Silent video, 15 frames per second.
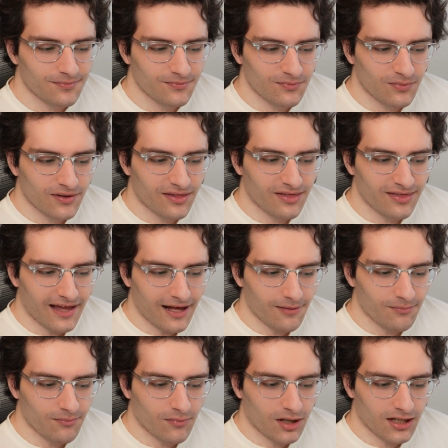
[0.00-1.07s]
with
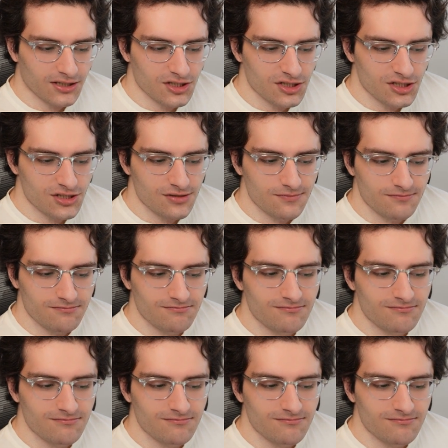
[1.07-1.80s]
that much